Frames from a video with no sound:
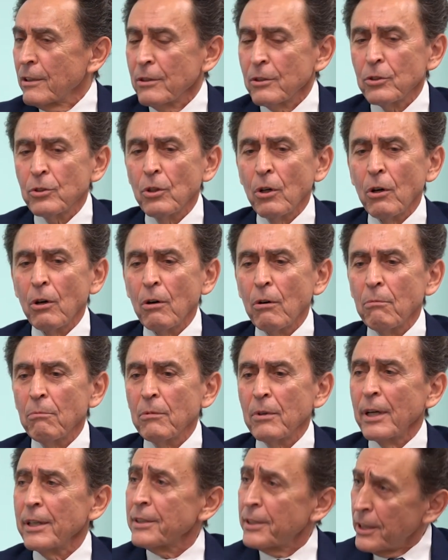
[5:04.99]
So
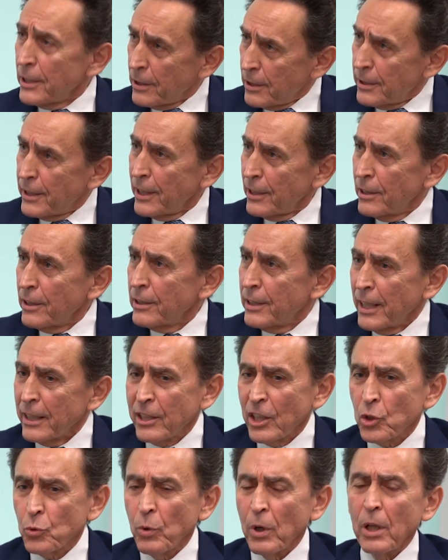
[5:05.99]
they did
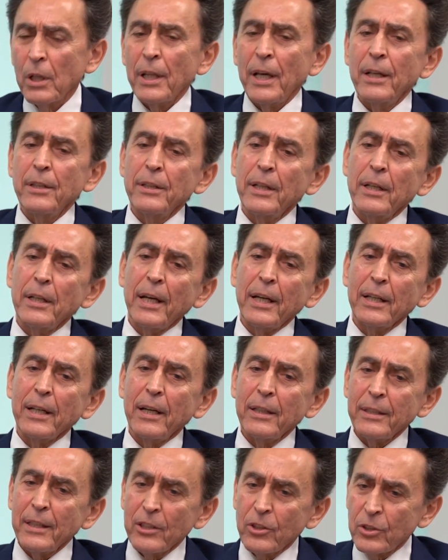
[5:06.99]
that as well. And then I
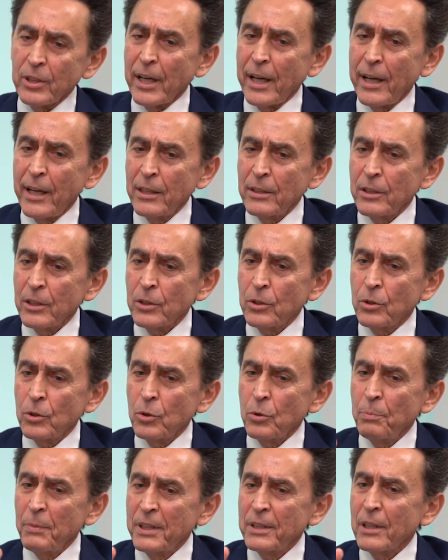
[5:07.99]
got assigned
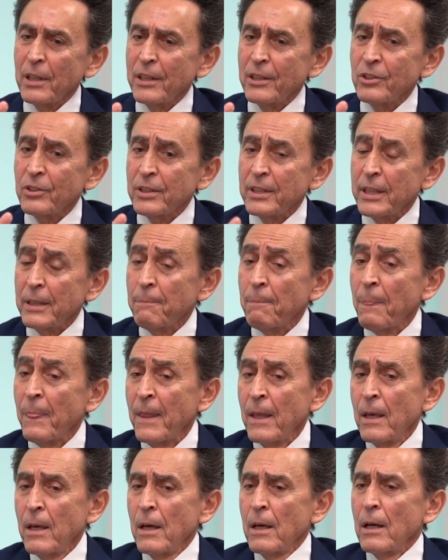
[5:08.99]
to Middle East
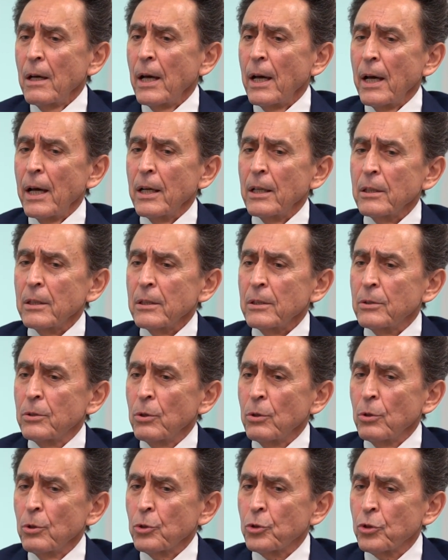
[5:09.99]

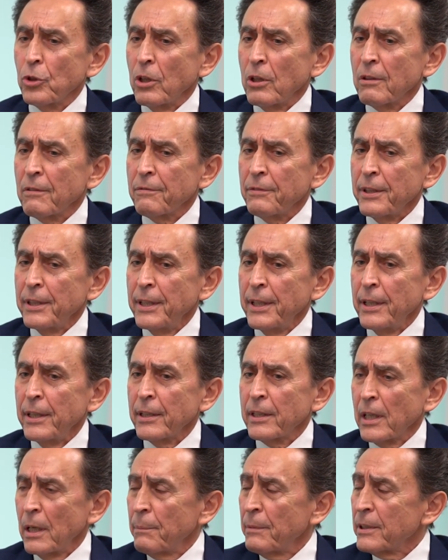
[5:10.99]
to serve in a
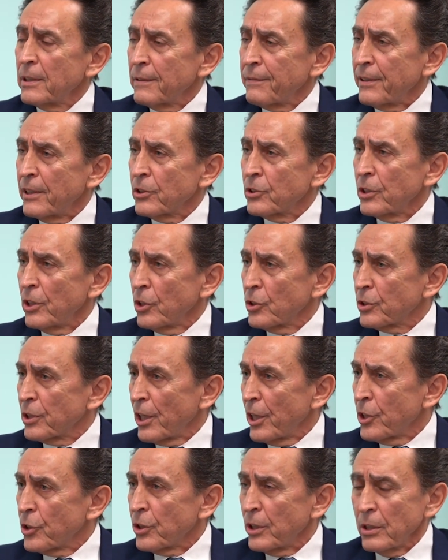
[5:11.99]
common defense
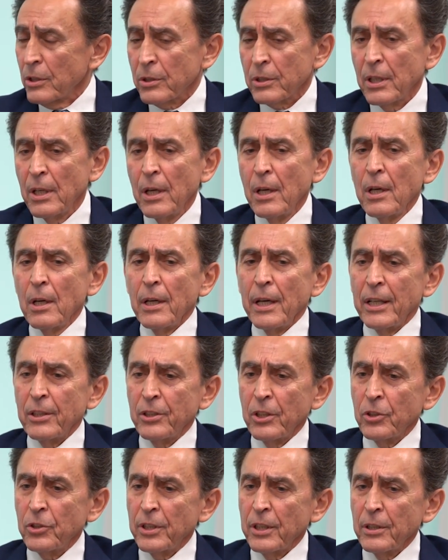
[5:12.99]
installations,
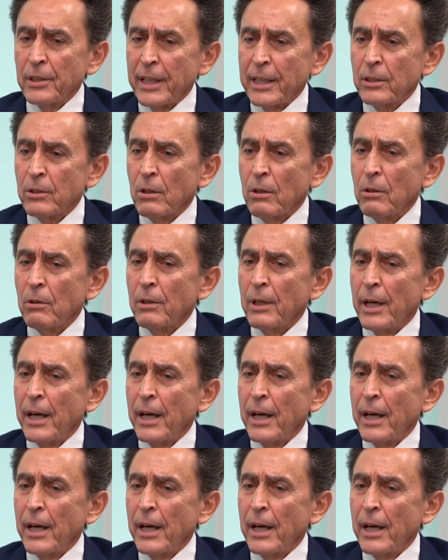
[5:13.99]
assisting NATO.